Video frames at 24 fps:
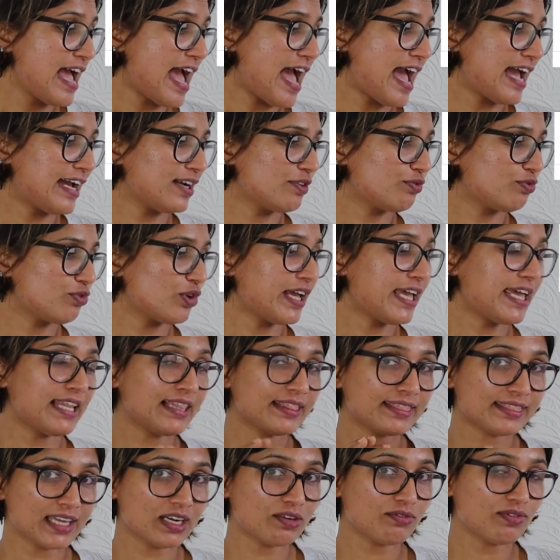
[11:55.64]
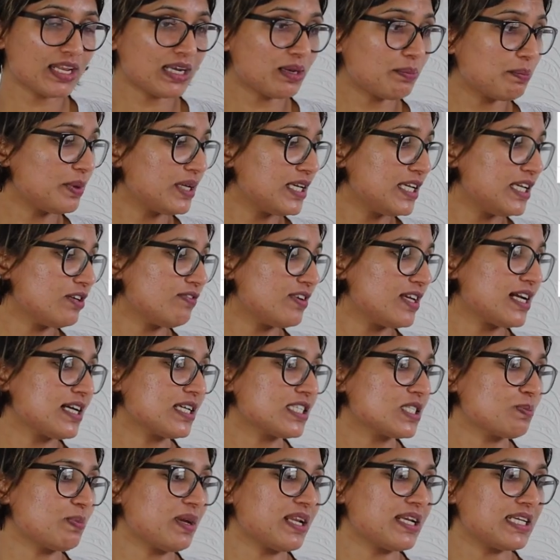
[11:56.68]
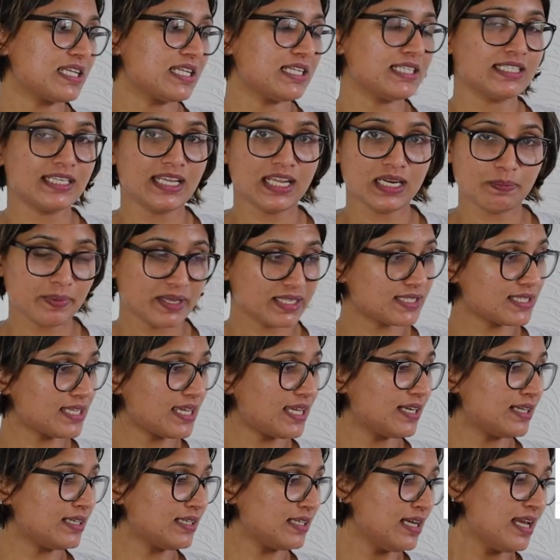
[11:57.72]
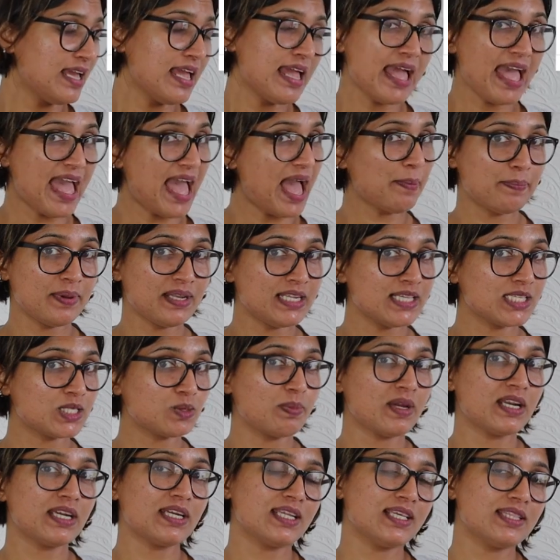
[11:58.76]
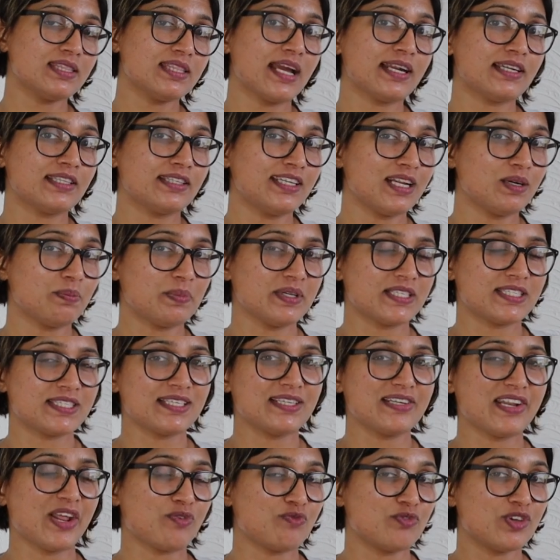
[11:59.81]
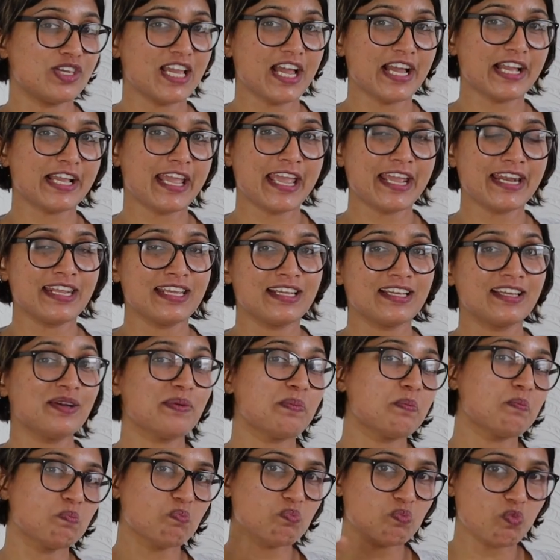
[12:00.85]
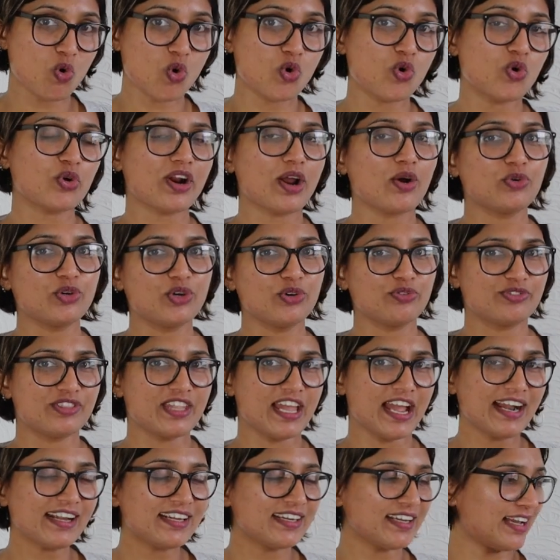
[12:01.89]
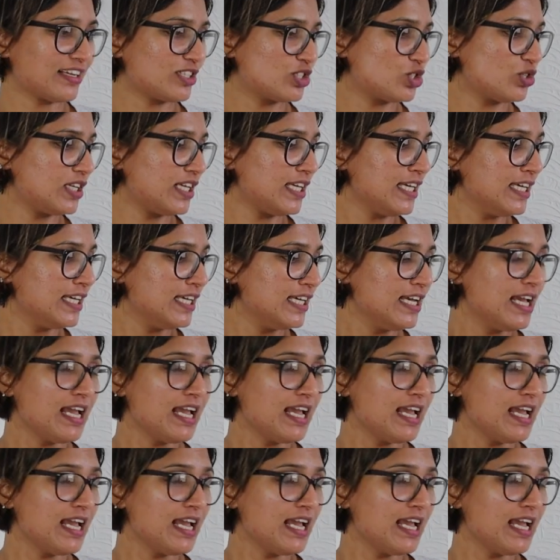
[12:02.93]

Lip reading: And for health and well-being, we are spending 10%, happily spending that 10%, and we are gaining more out of that, actually,